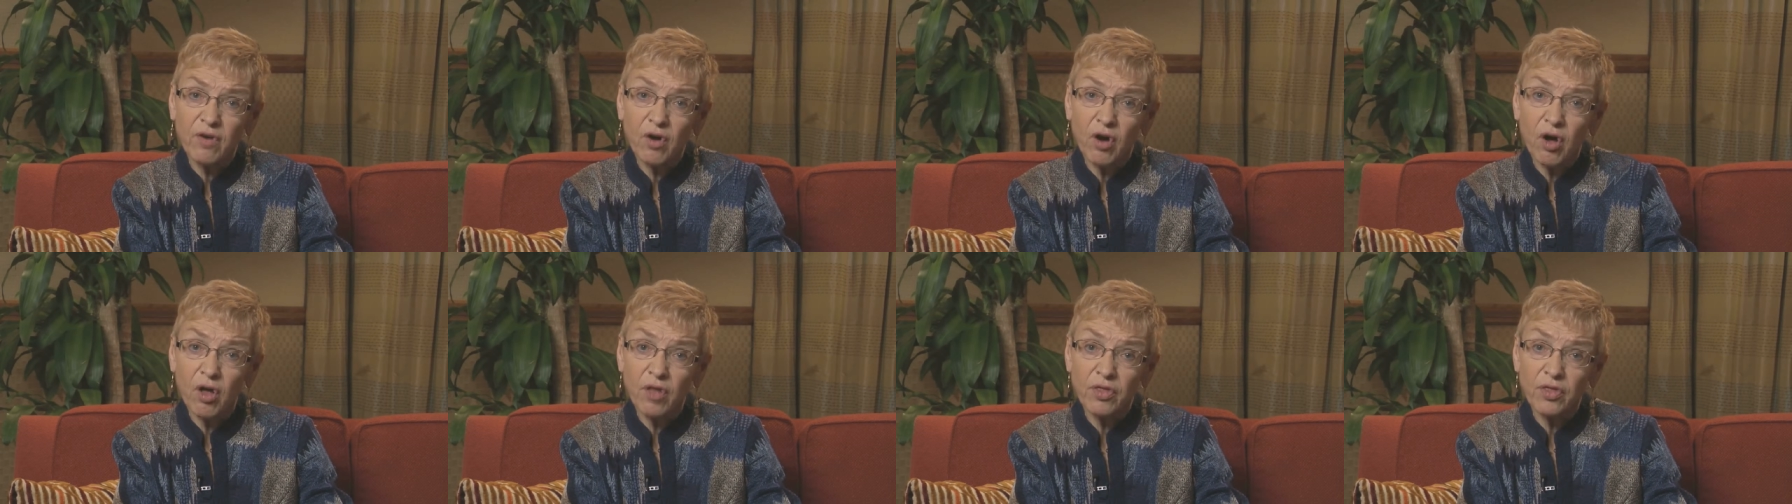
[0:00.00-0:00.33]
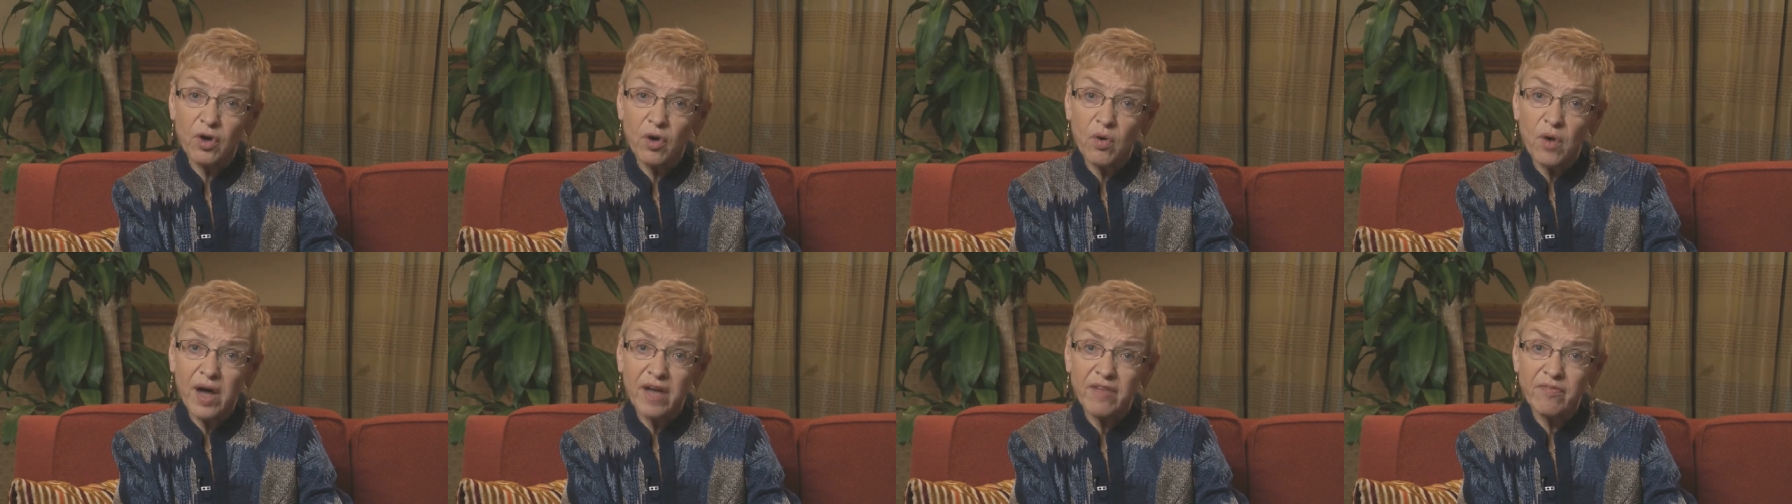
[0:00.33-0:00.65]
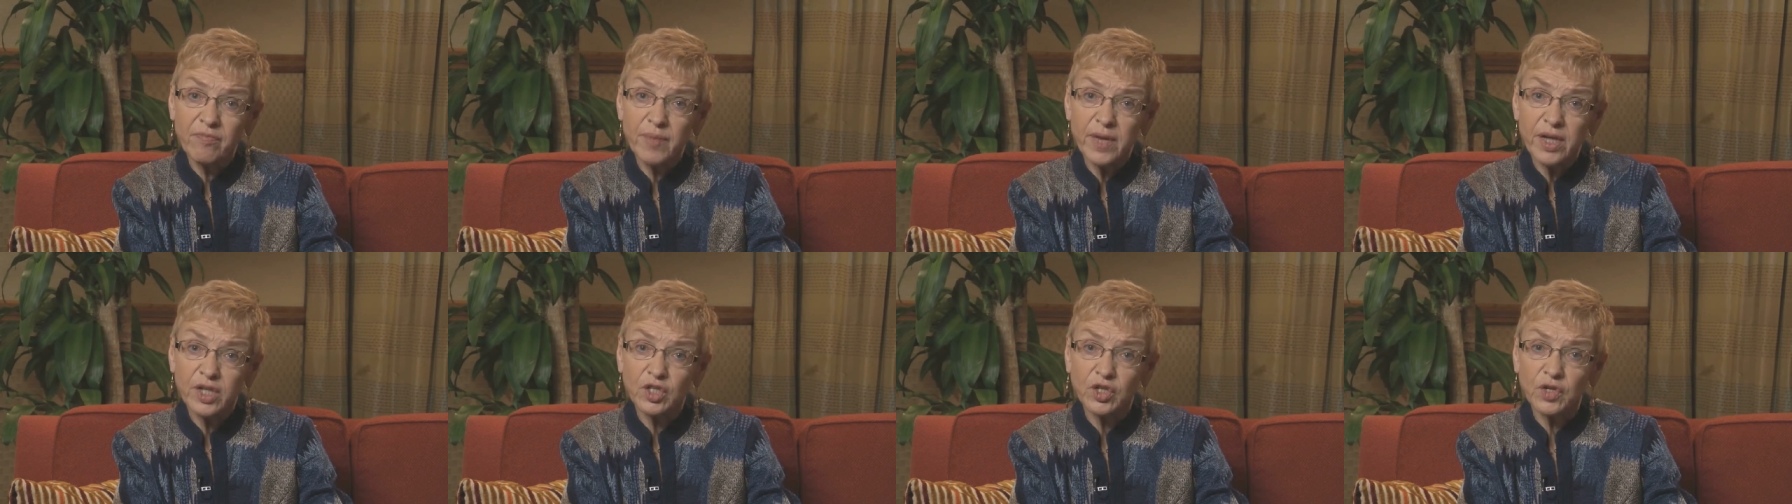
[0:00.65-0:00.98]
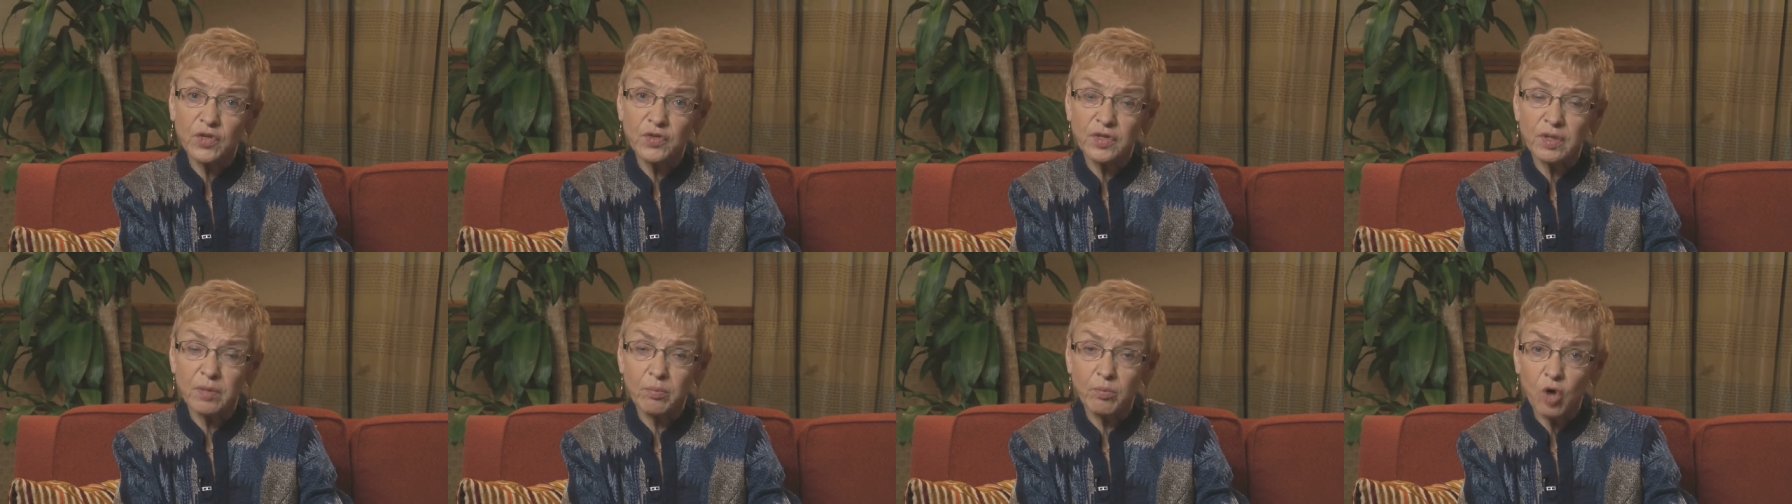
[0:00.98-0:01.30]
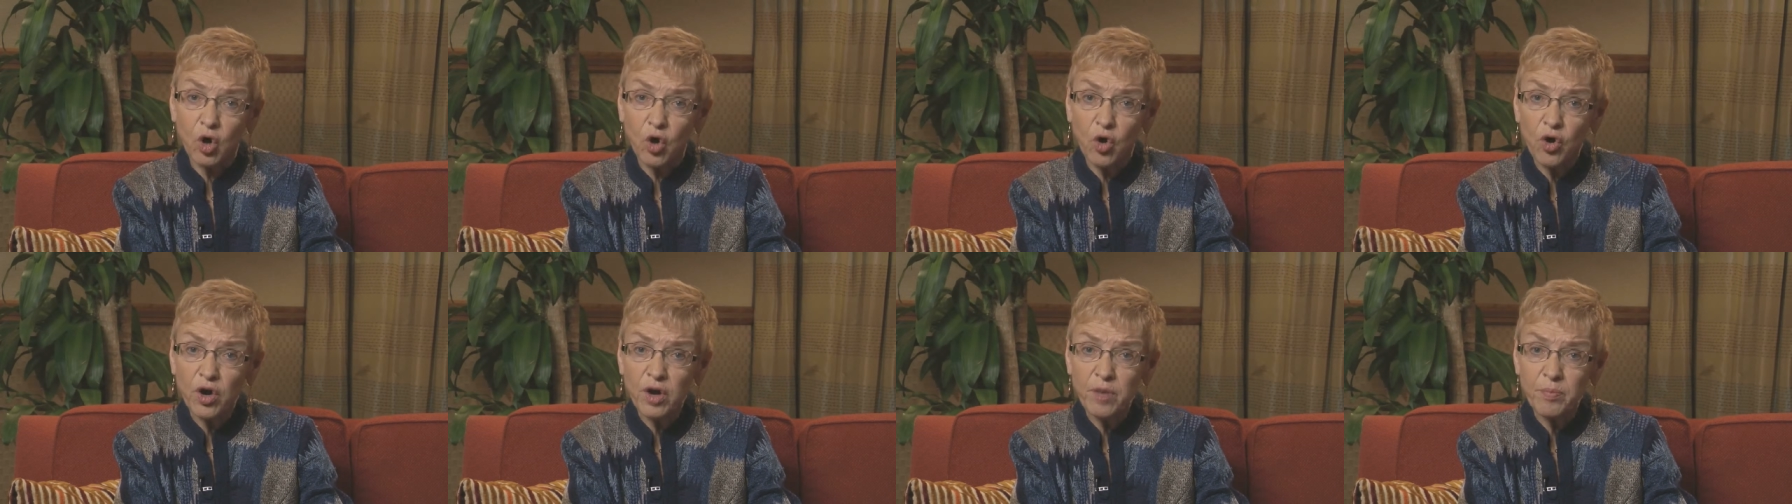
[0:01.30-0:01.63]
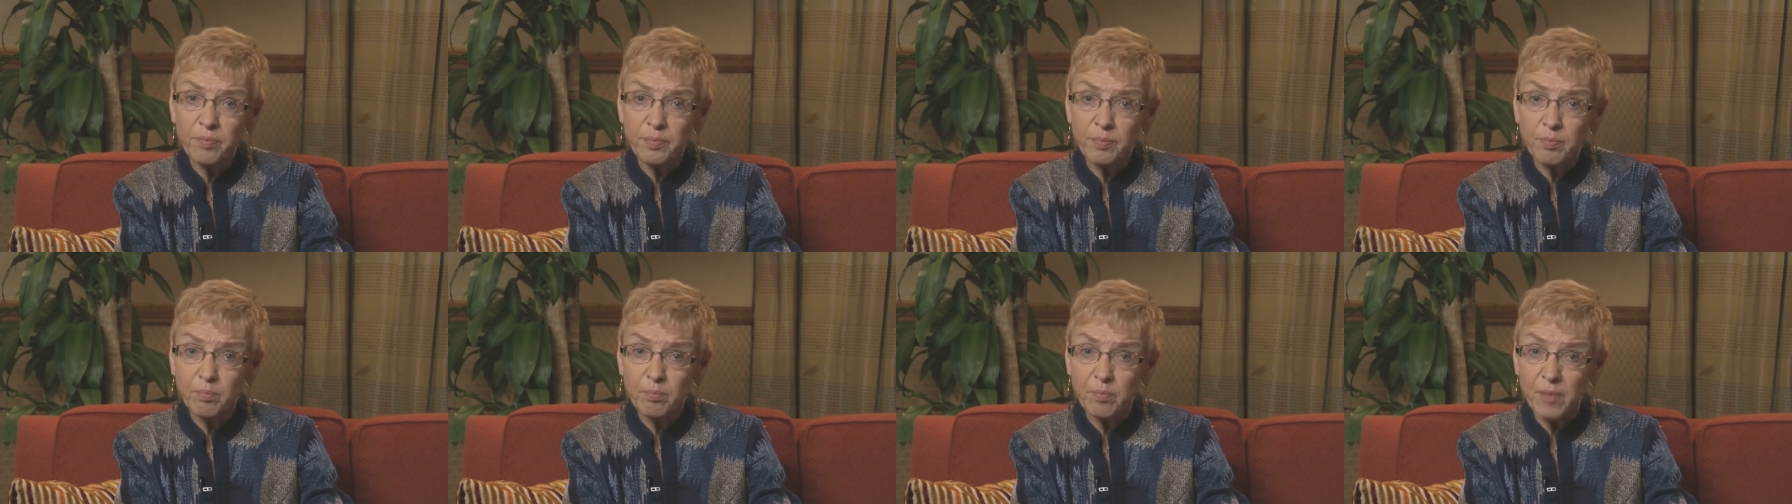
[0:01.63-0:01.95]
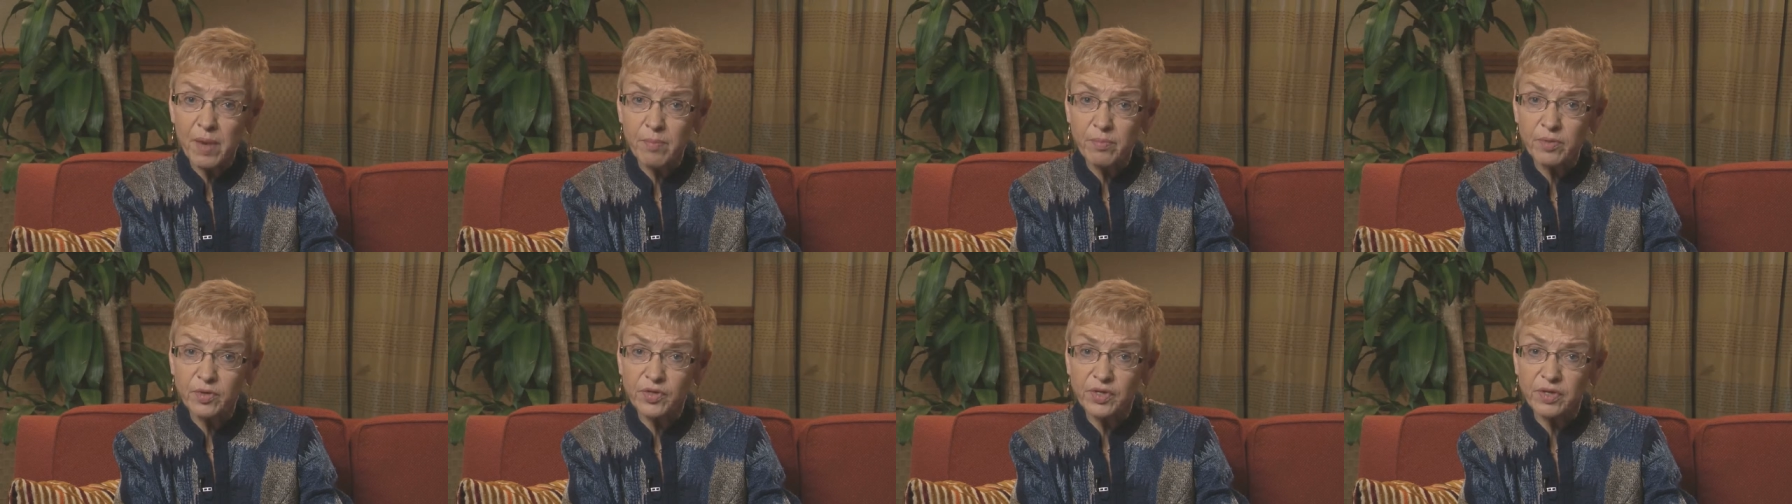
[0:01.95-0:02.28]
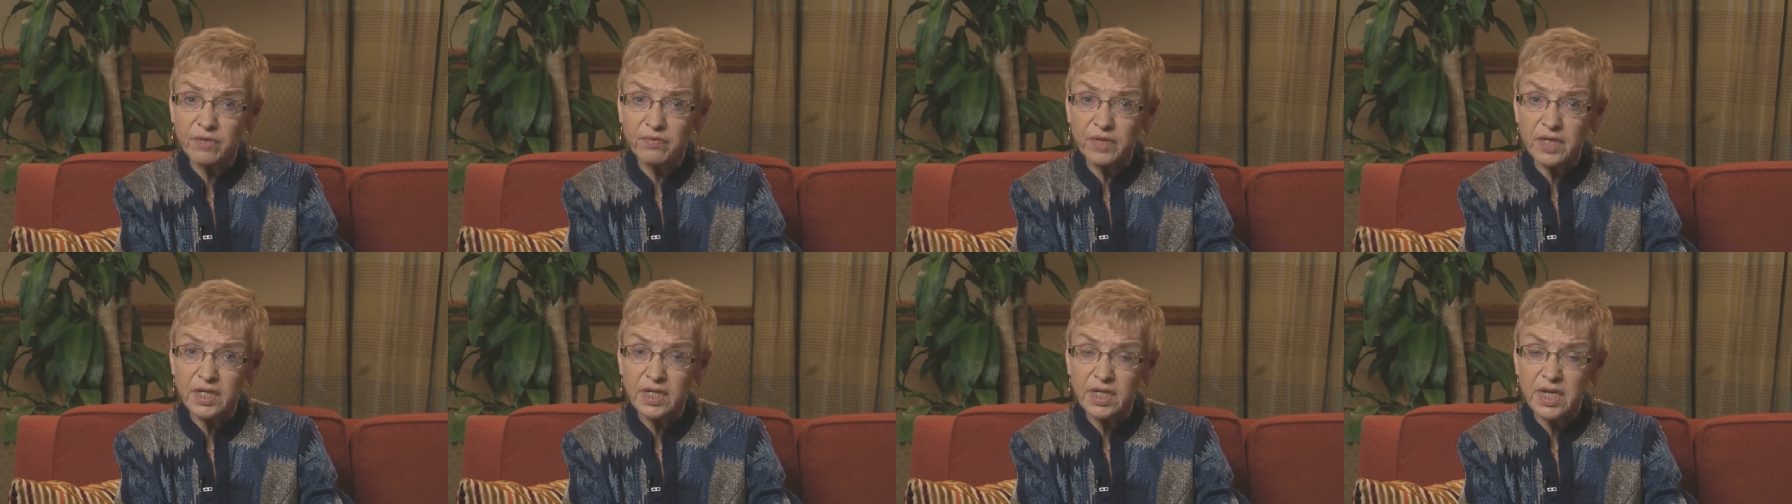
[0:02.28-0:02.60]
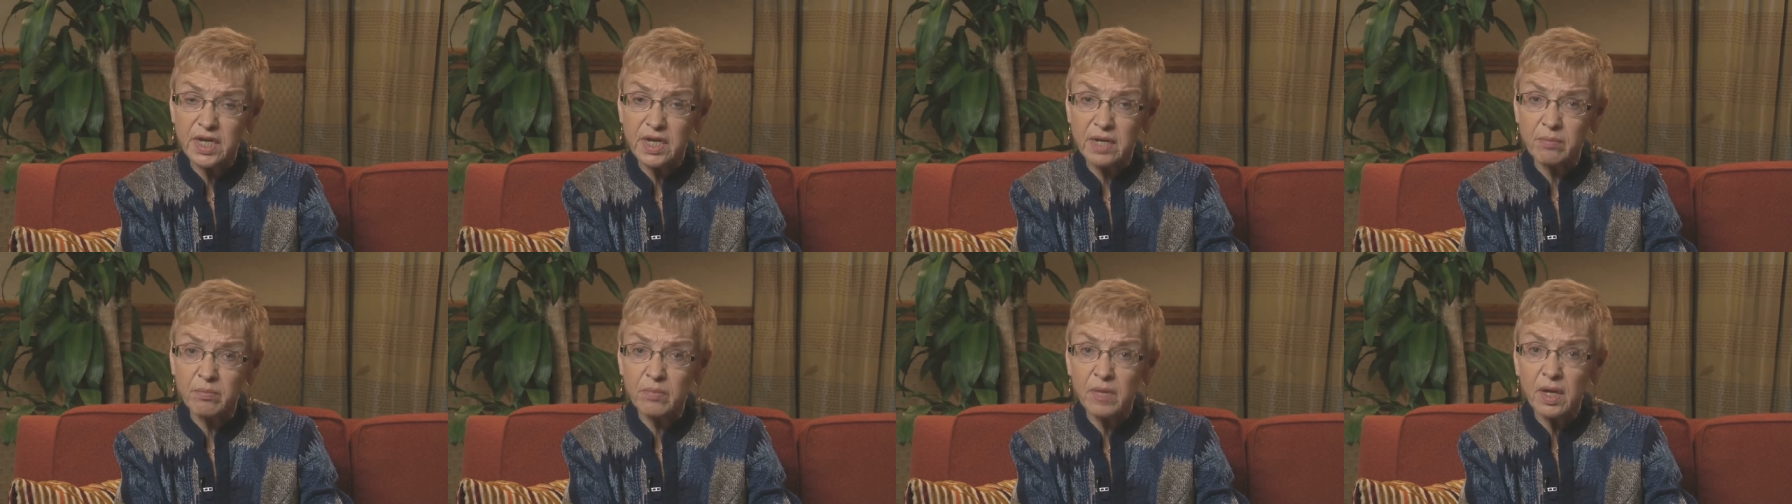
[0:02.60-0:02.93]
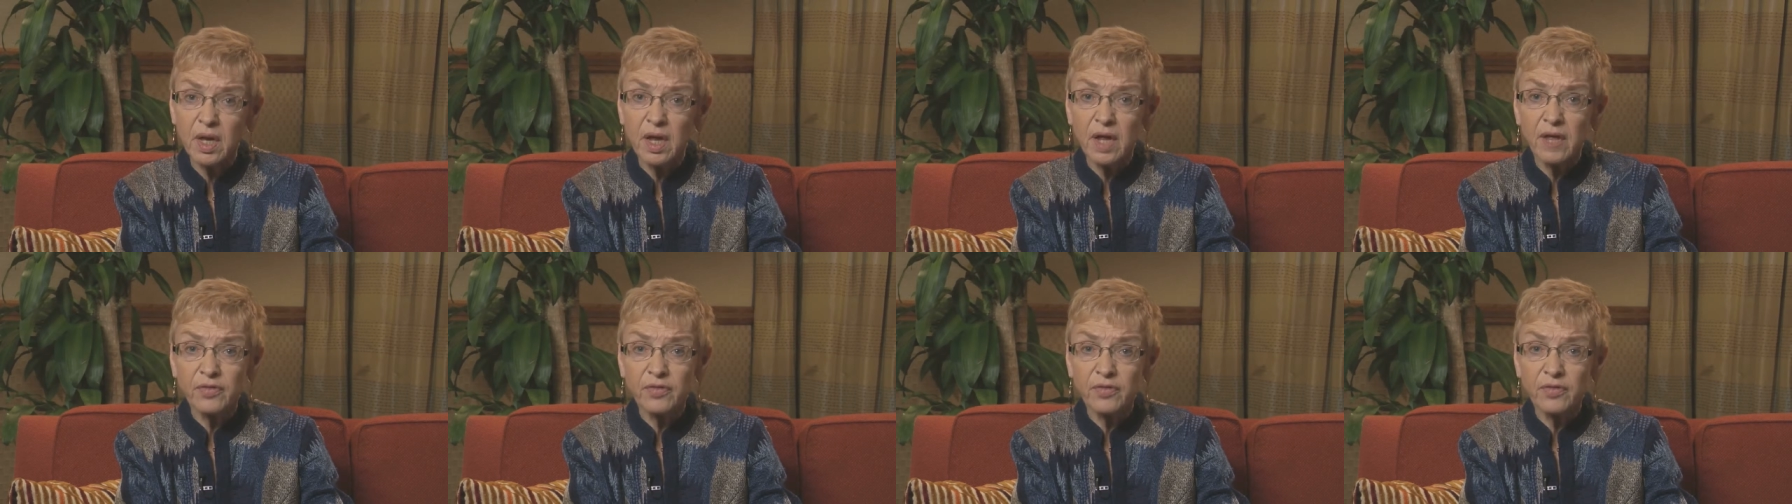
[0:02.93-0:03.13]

although I've mentioned some core members of a team,